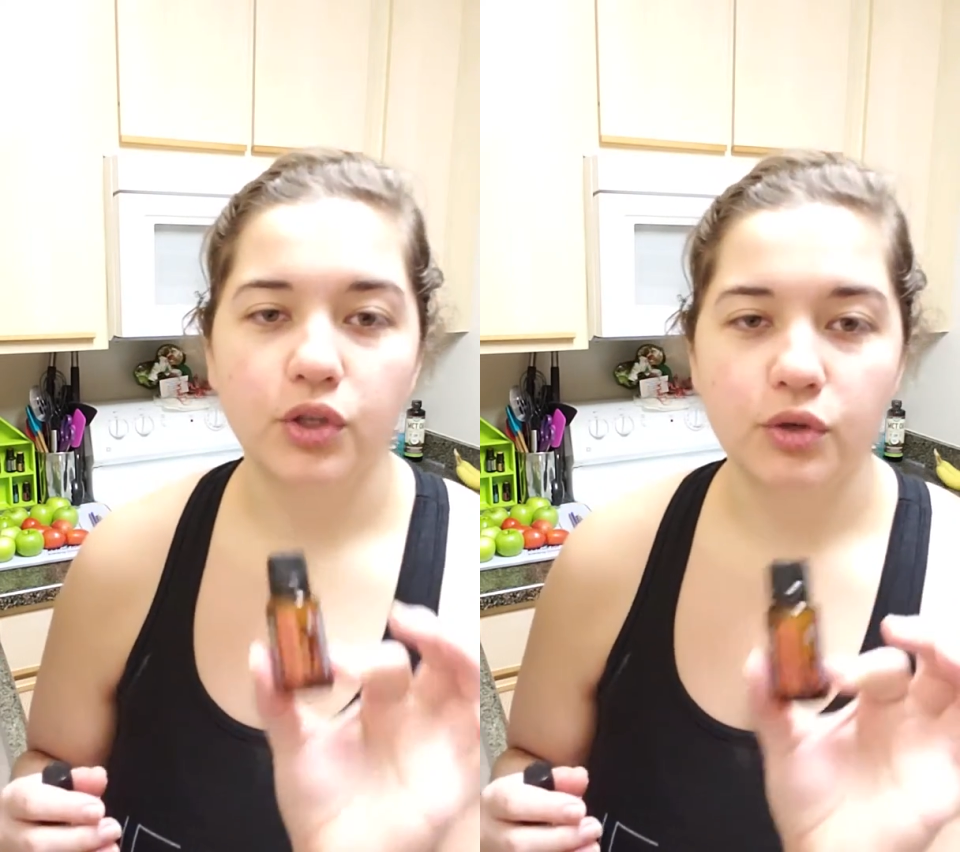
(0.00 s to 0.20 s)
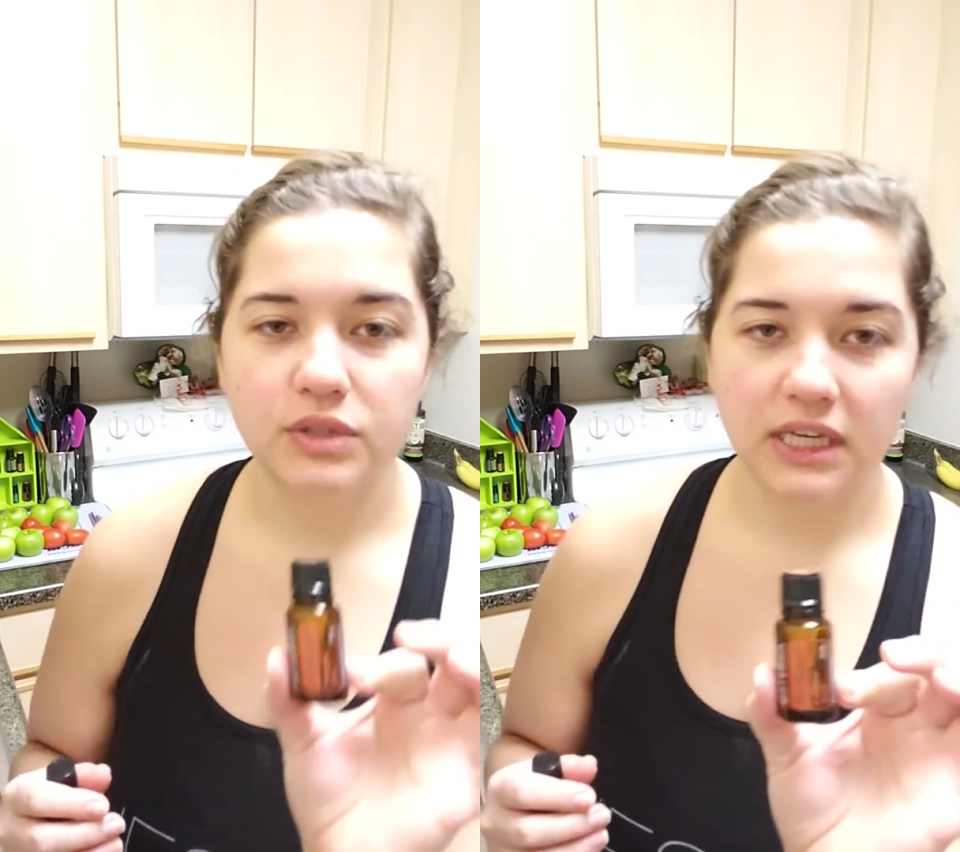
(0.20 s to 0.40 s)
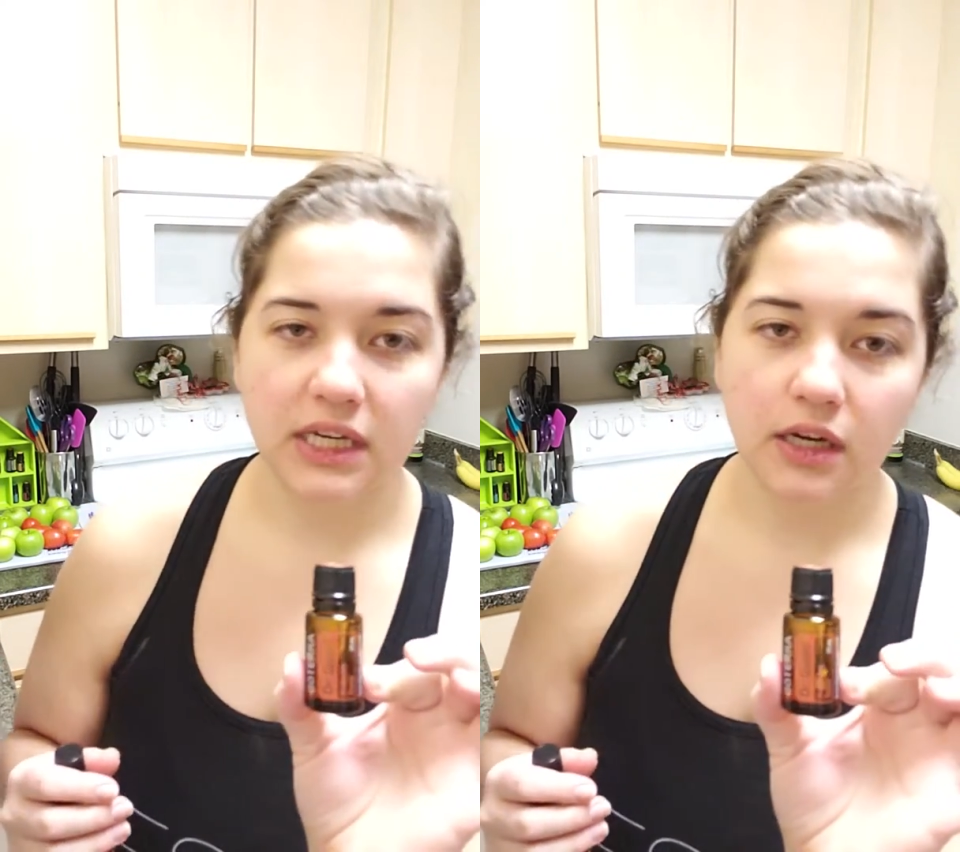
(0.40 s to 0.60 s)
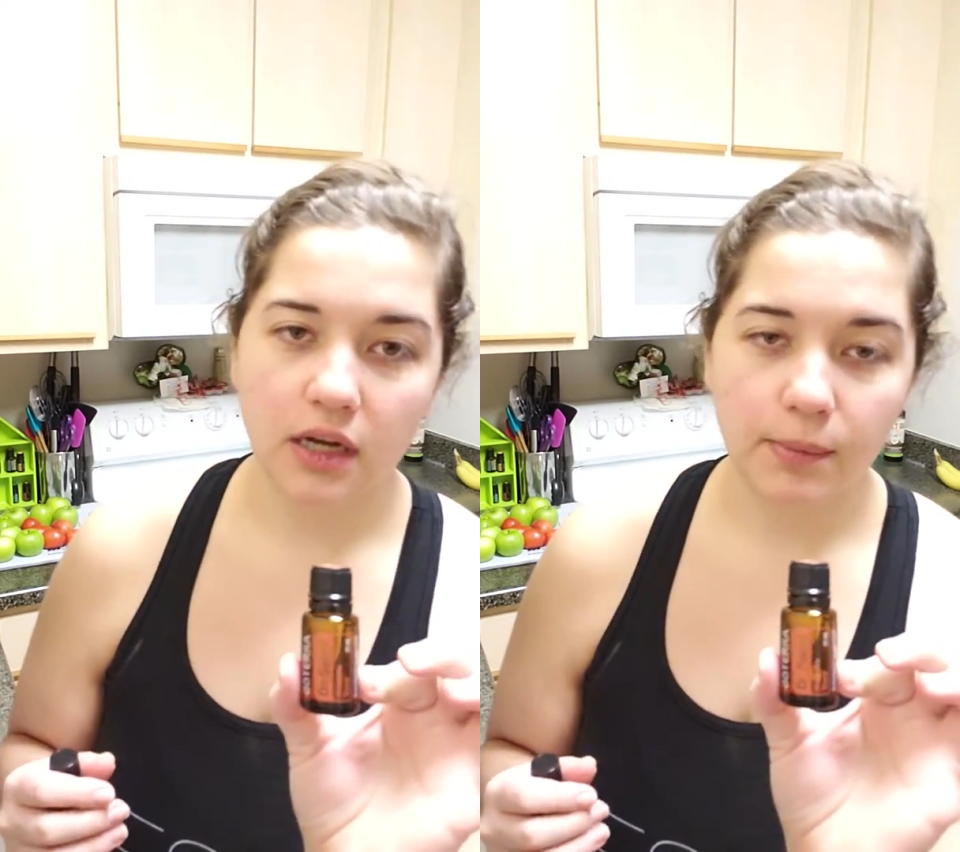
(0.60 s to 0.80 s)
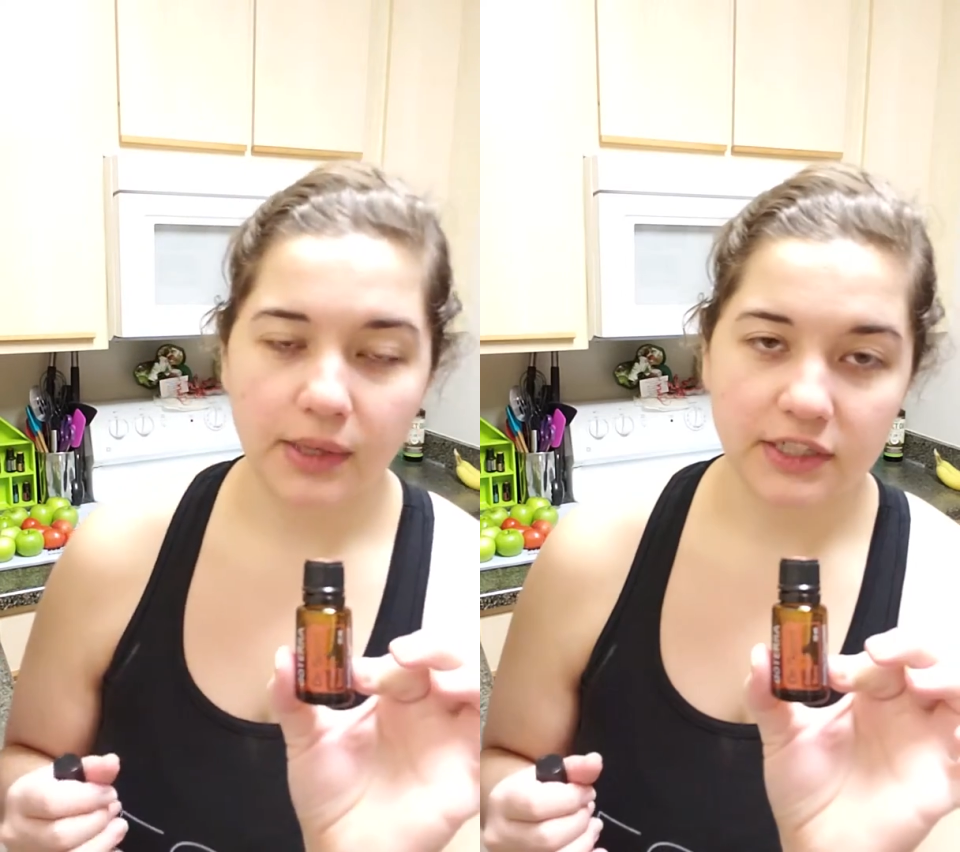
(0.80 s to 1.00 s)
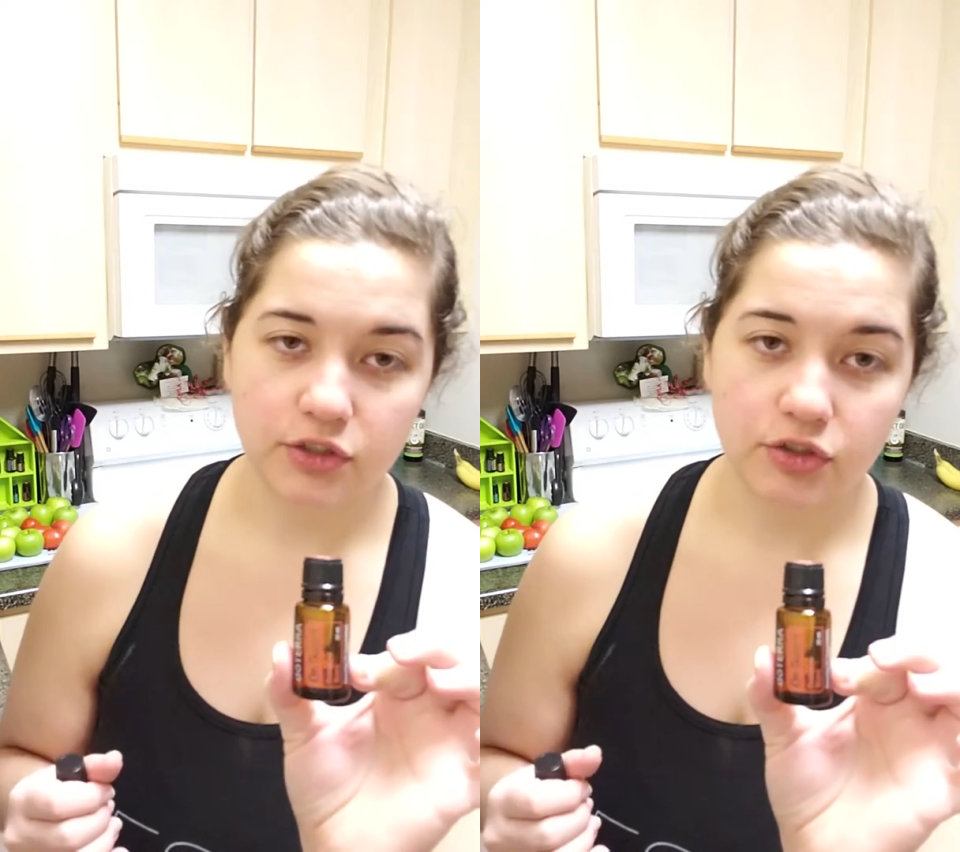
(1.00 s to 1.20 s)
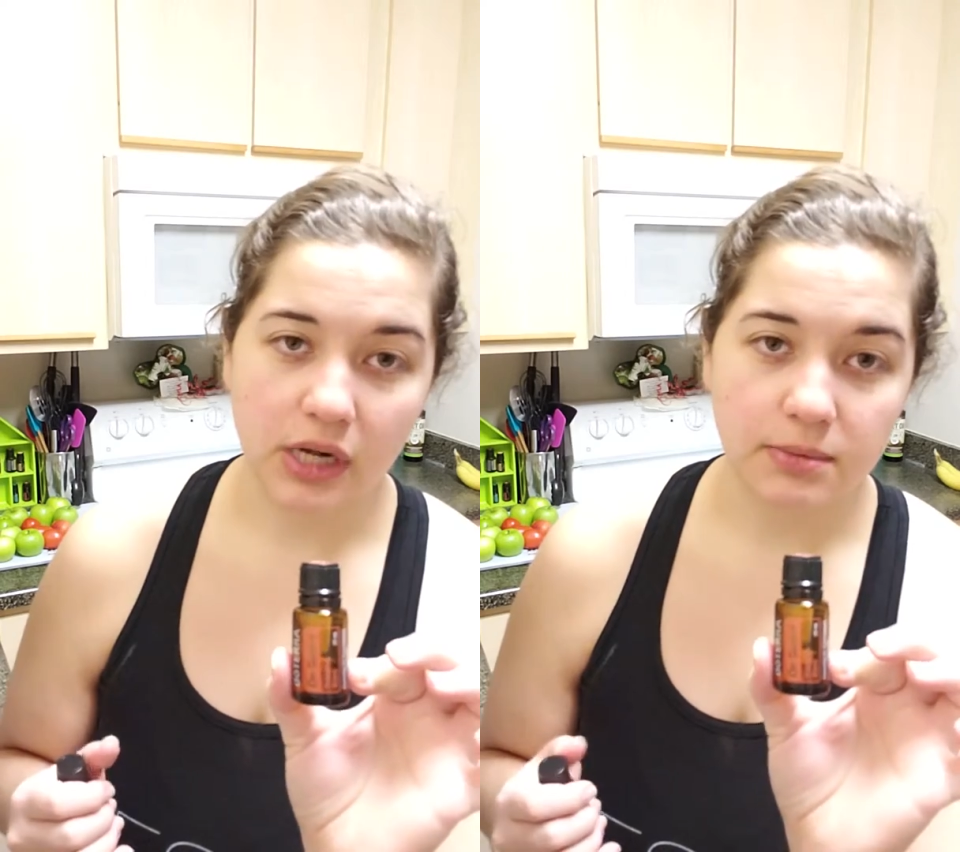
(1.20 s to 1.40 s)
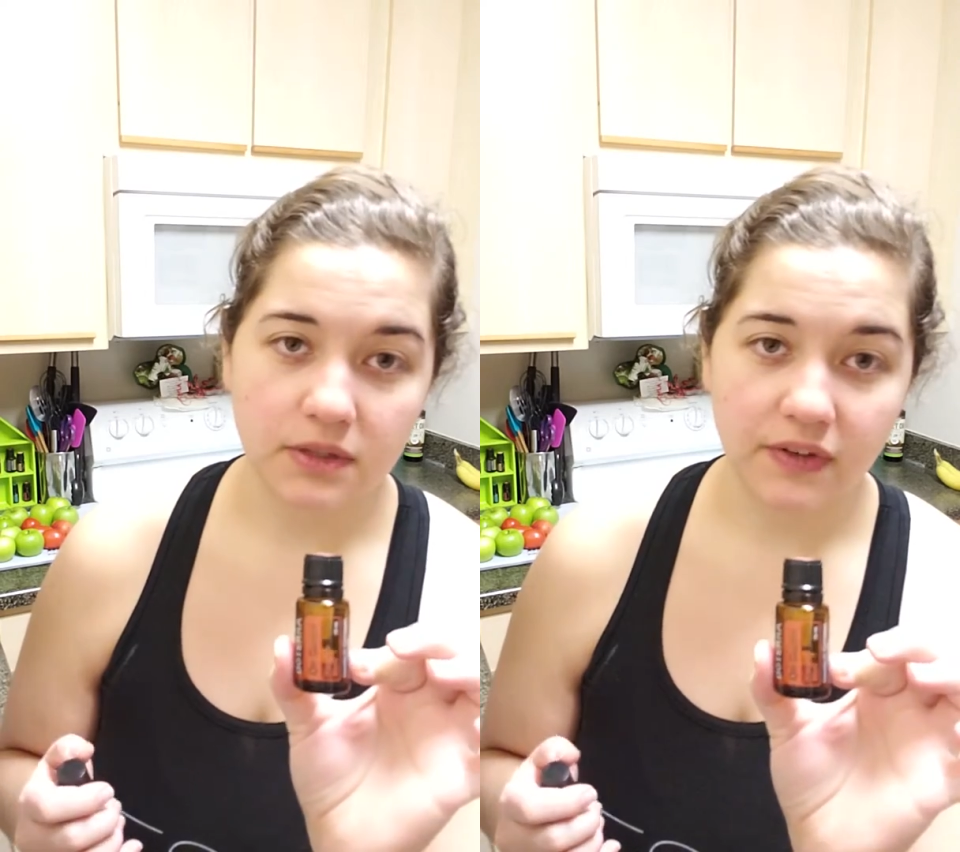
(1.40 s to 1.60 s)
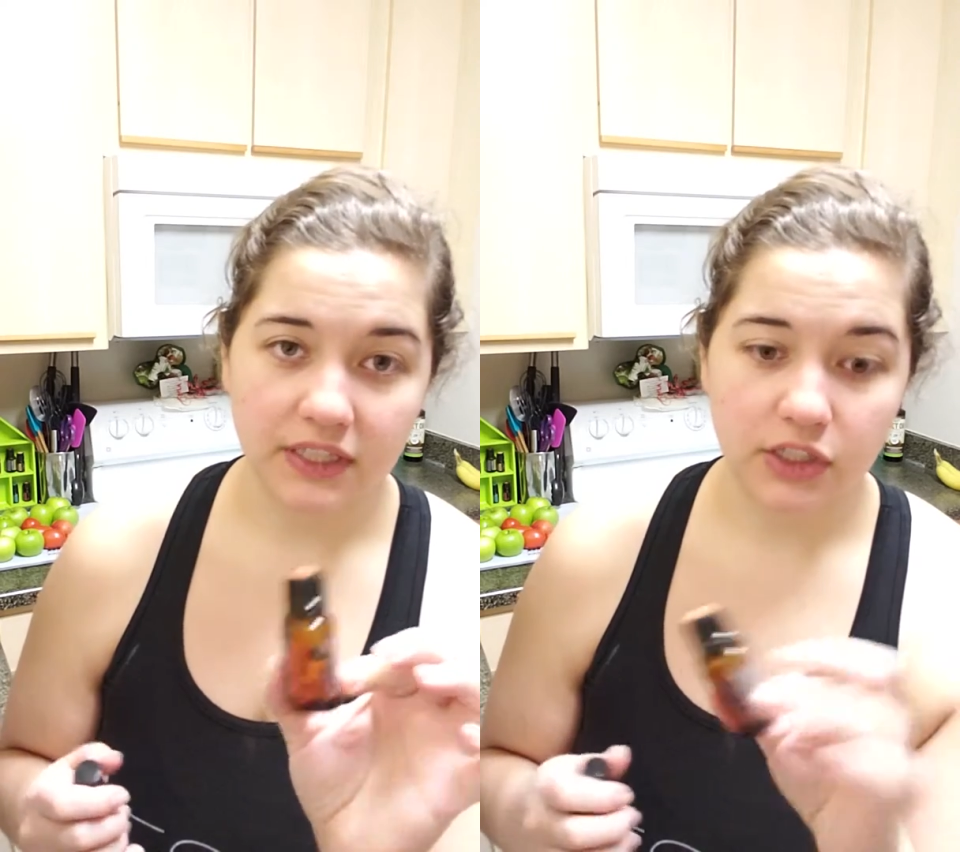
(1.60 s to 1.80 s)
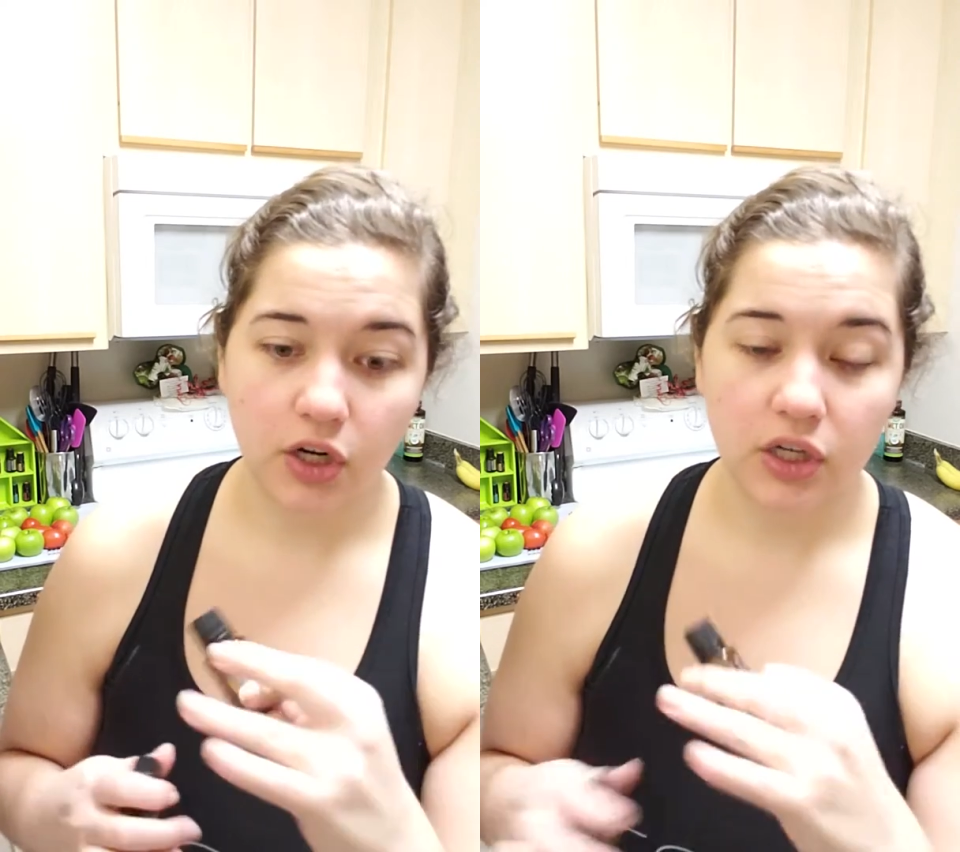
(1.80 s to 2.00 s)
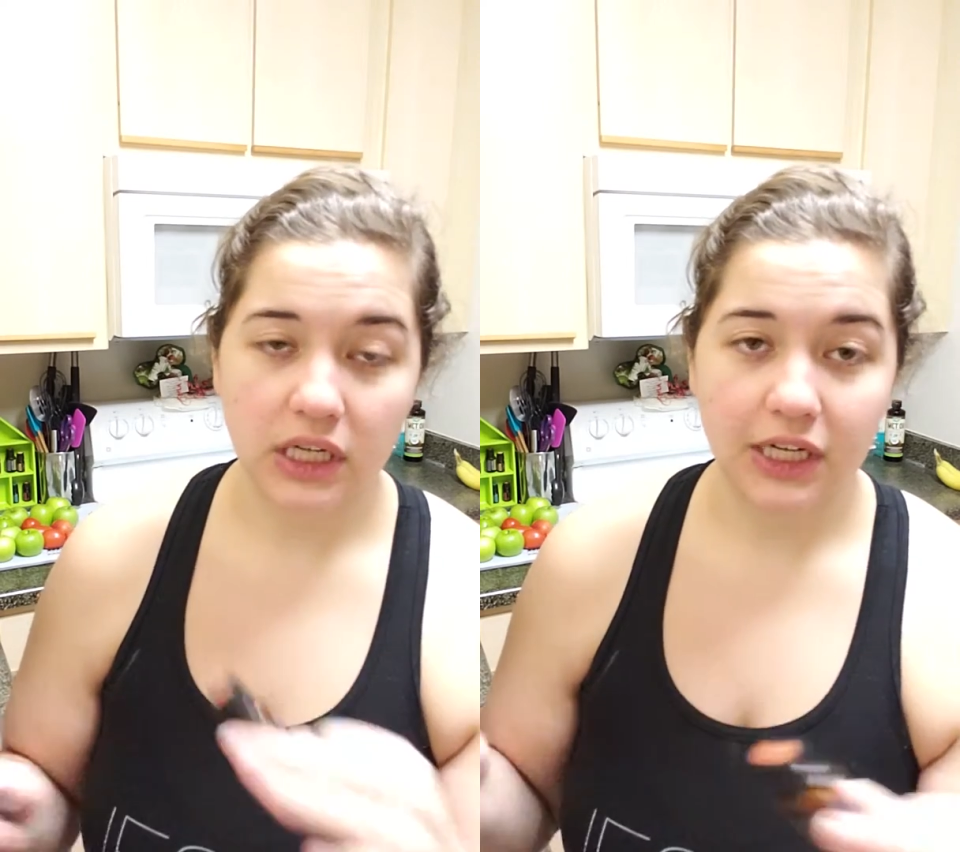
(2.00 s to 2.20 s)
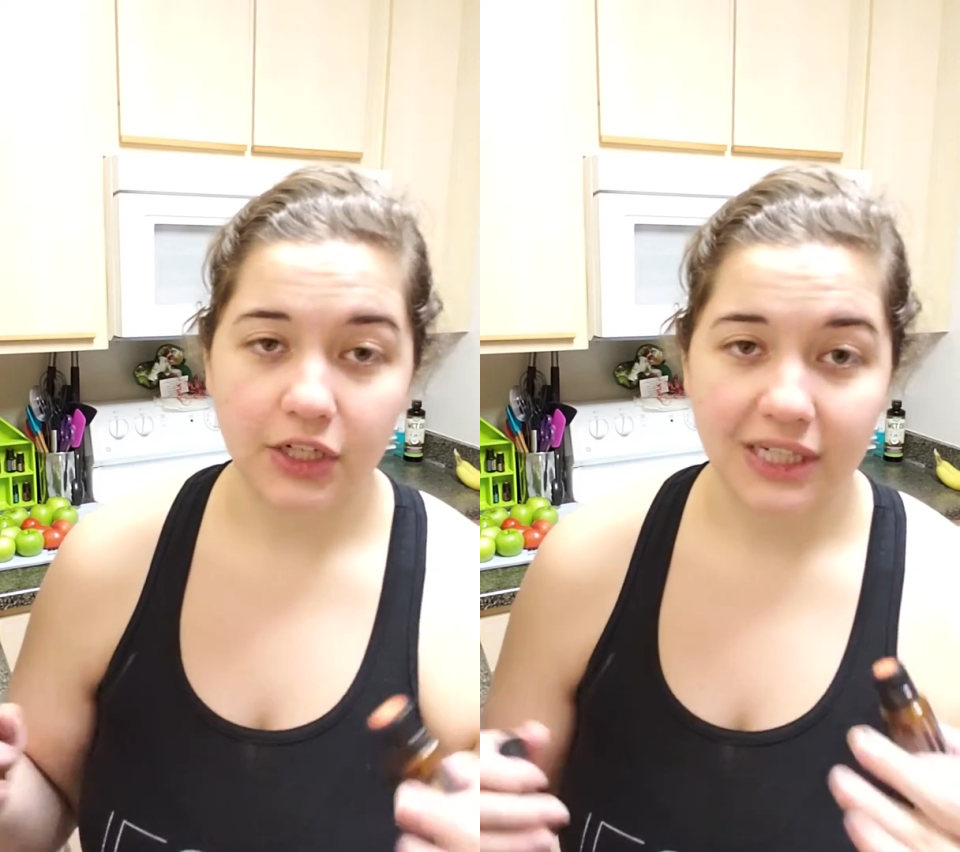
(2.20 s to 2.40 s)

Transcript: using a couple extra drops of On Guard on our